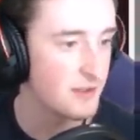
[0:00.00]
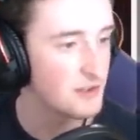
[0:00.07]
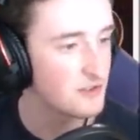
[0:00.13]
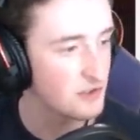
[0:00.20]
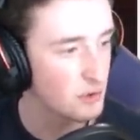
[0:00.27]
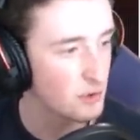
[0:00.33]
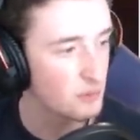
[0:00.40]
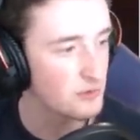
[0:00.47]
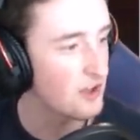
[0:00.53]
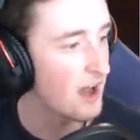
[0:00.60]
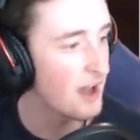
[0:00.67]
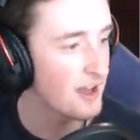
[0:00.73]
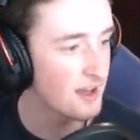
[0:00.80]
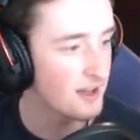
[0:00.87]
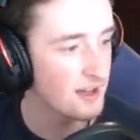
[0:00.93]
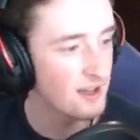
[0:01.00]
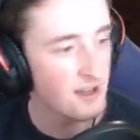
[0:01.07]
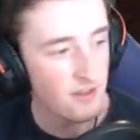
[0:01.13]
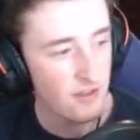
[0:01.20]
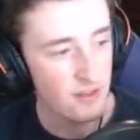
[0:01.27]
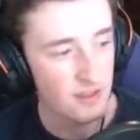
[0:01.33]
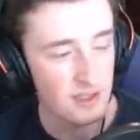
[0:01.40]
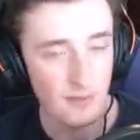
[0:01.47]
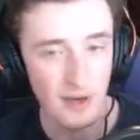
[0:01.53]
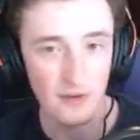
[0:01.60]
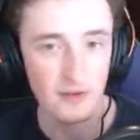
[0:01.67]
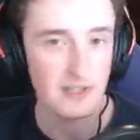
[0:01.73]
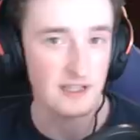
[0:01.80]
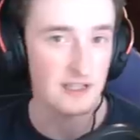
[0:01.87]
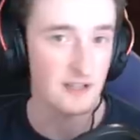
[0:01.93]
This score was higher than the
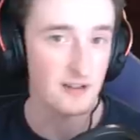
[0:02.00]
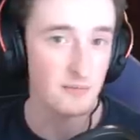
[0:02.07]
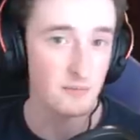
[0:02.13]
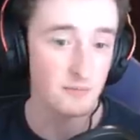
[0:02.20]
amount he